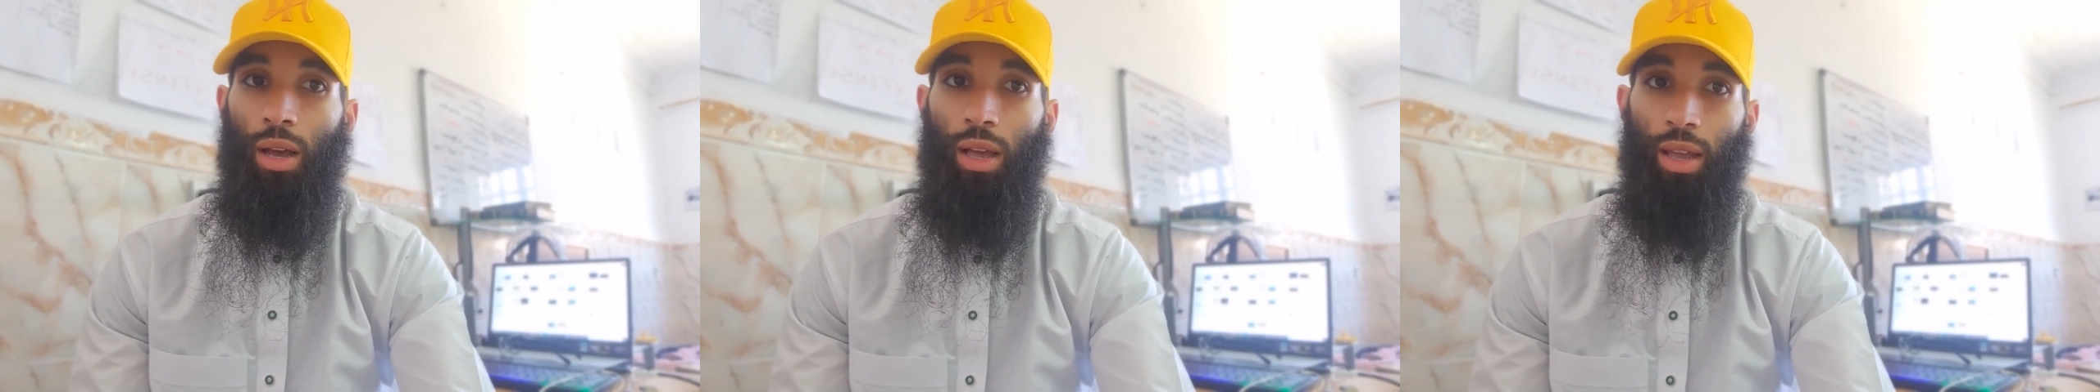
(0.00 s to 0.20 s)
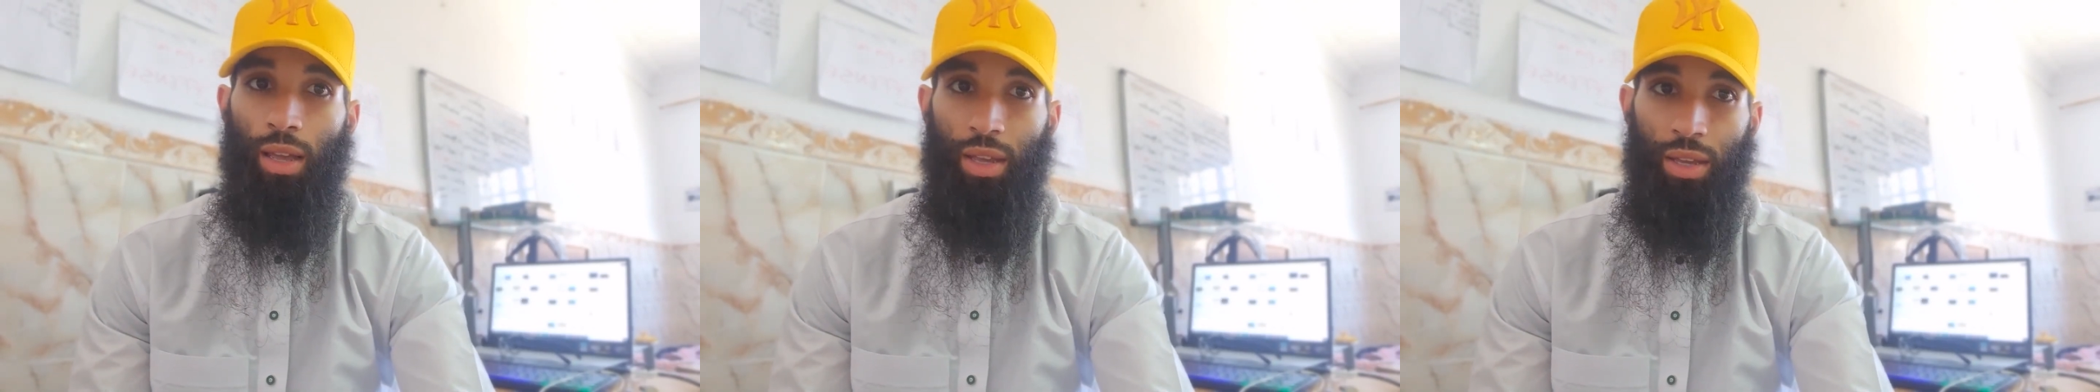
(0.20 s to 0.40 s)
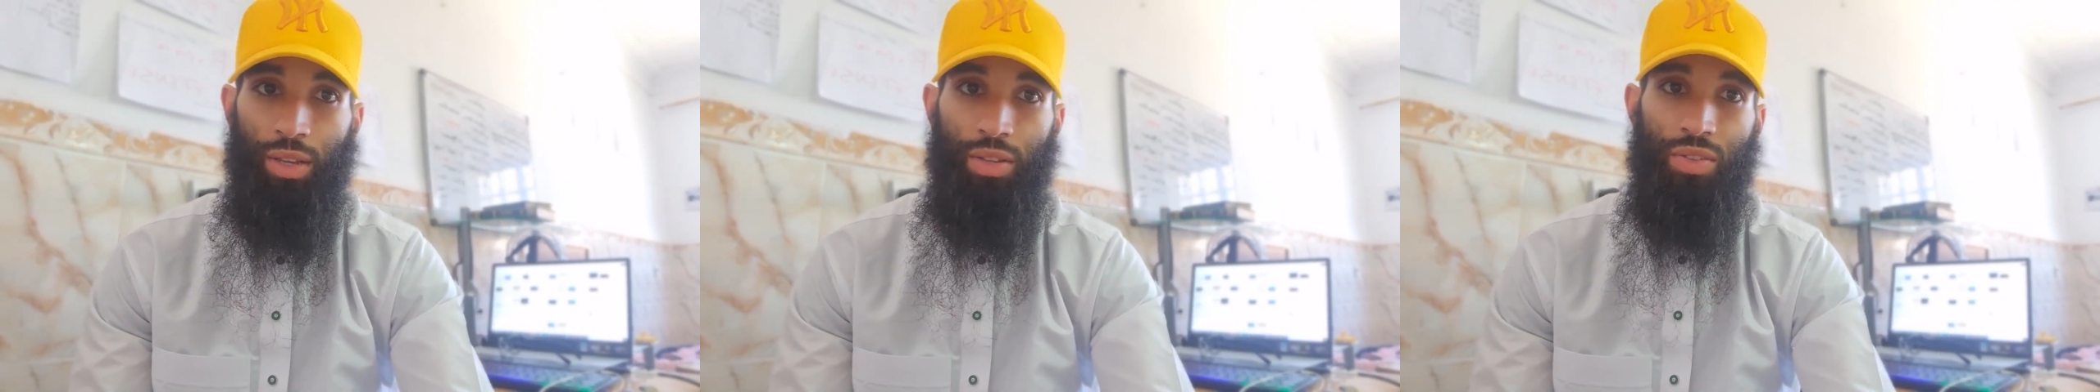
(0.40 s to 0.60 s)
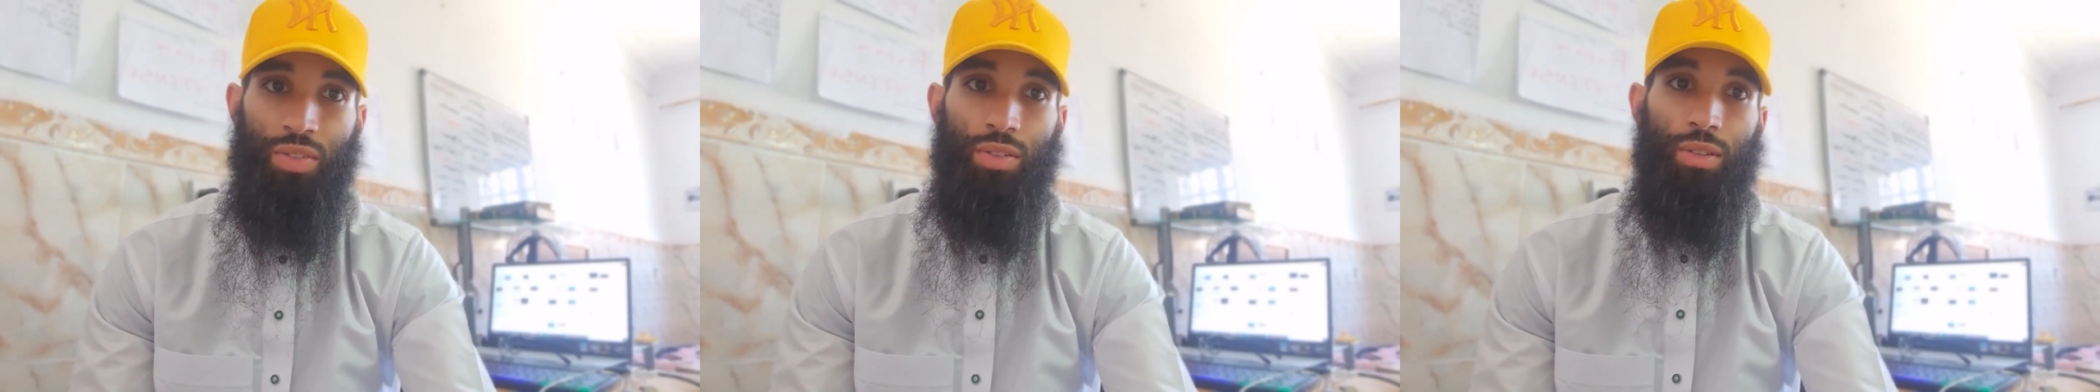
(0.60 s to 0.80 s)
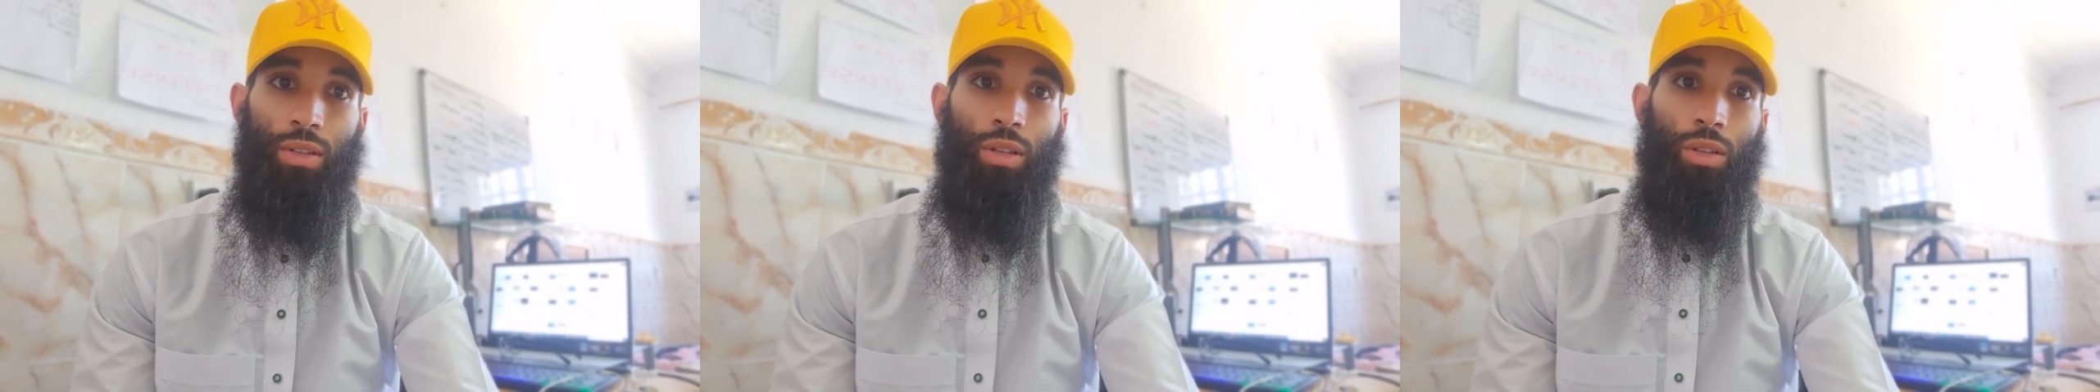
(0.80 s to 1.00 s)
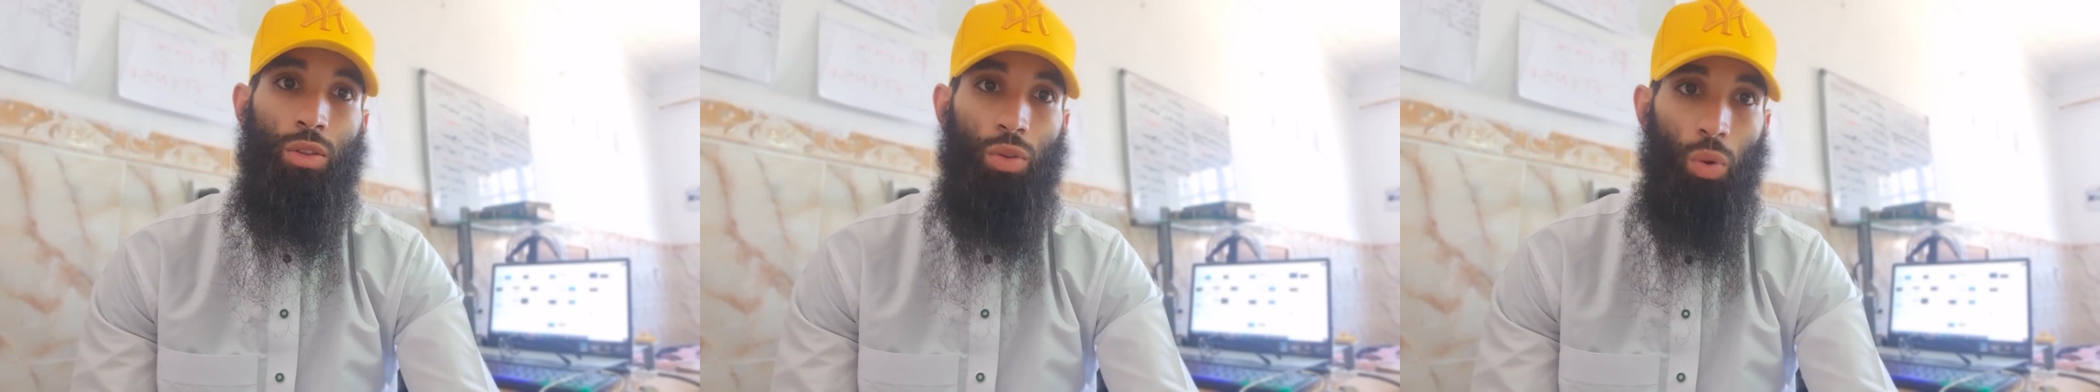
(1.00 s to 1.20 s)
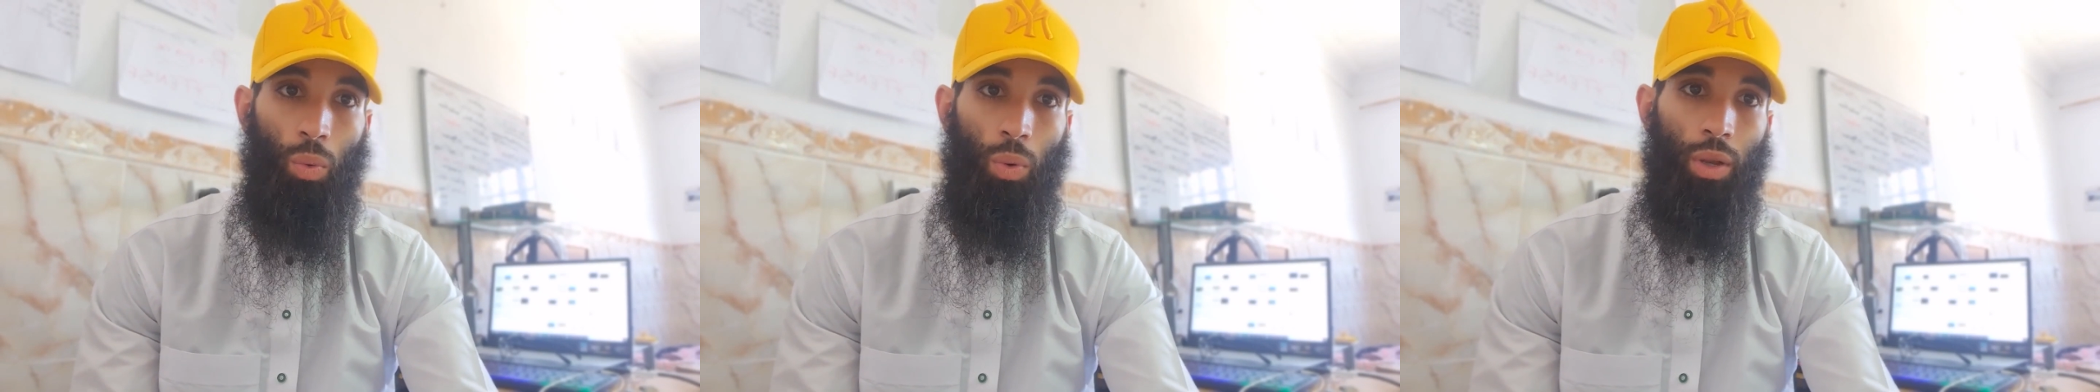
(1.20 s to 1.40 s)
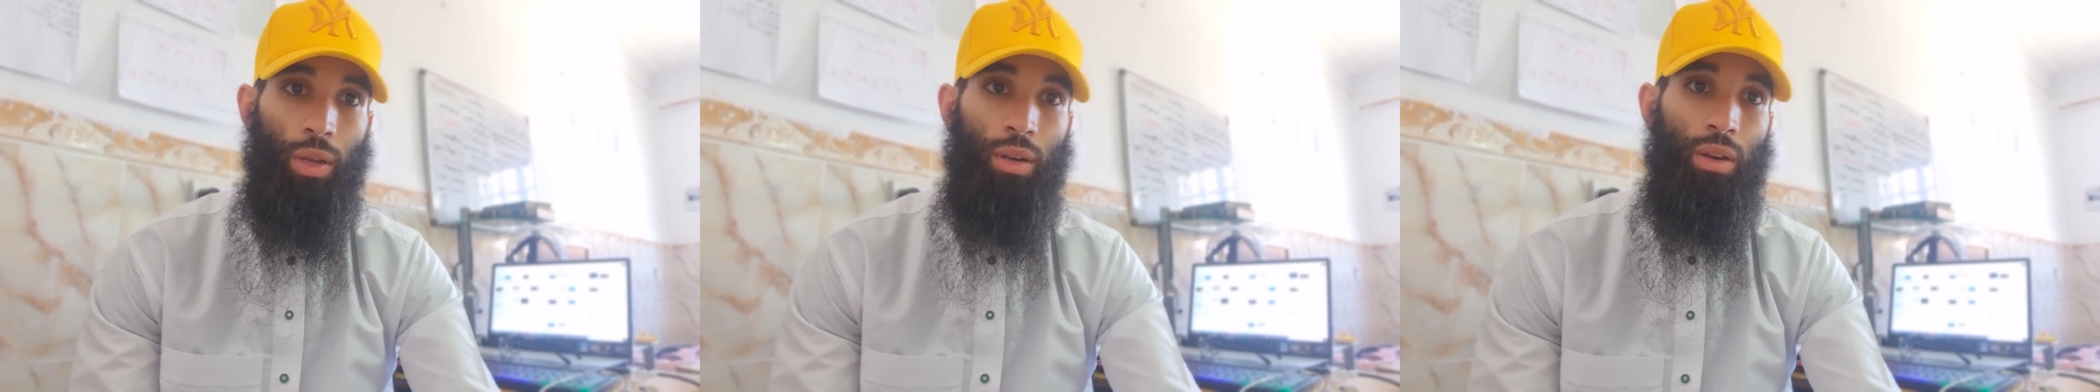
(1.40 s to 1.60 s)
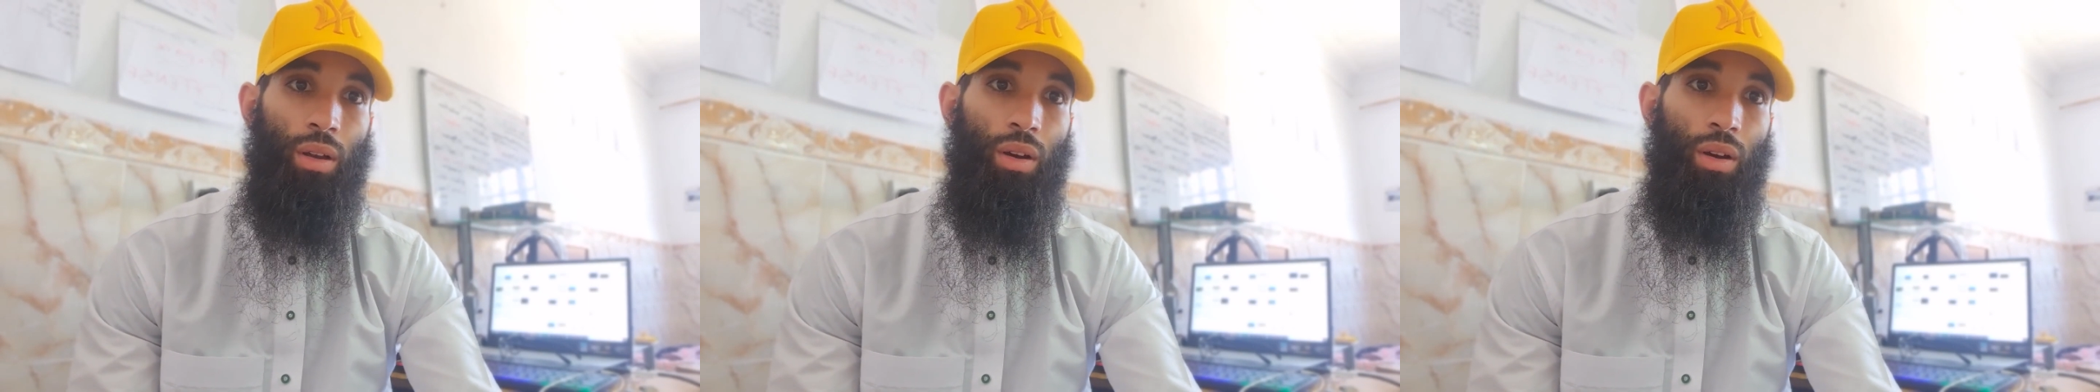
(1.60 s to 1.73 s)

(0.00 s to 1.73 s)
is doing,